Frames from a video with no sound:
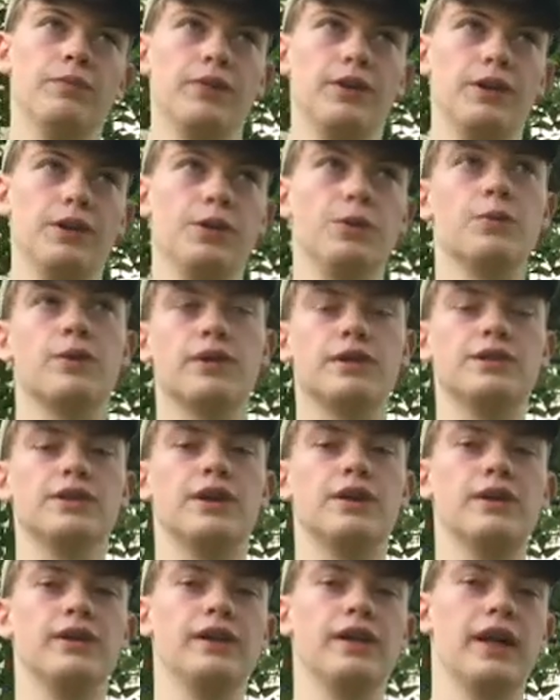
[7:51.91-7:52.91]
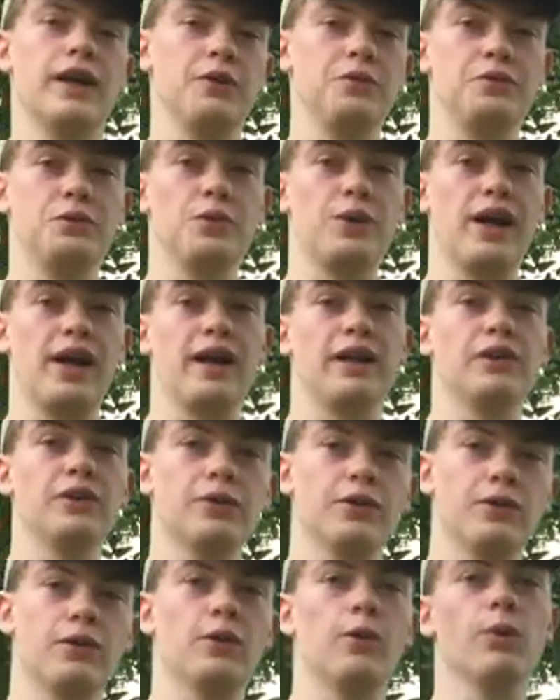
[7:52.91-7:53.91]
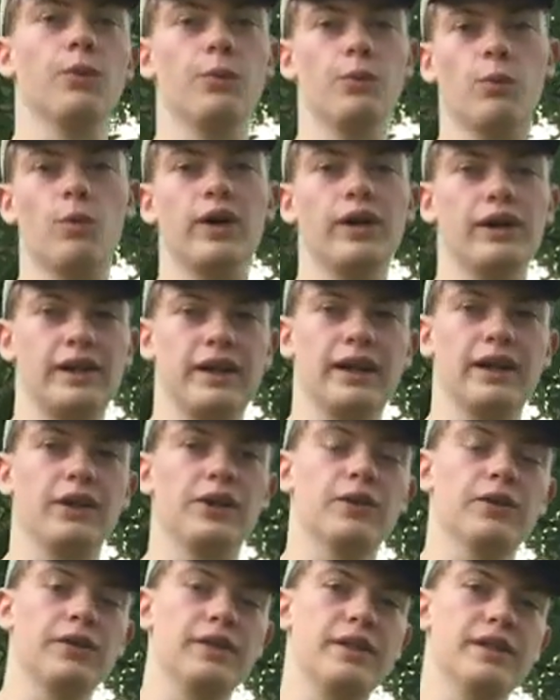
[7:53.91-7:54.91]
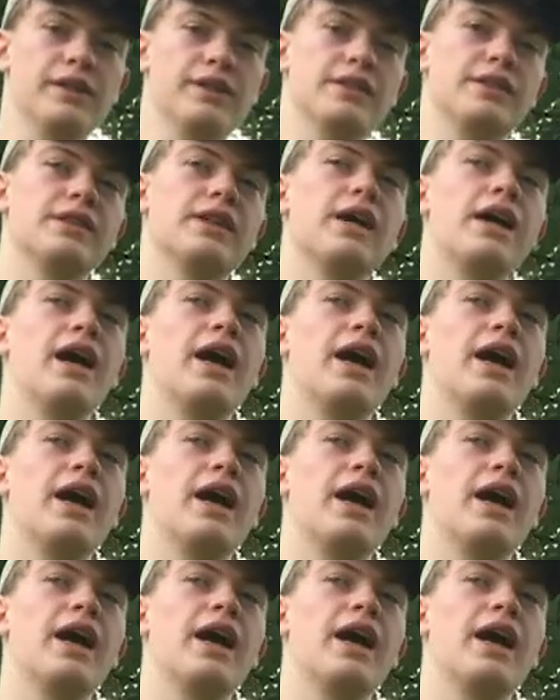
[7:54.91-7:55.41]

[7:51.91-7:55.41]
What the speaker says: you were taught how to anchor or what an anchor is.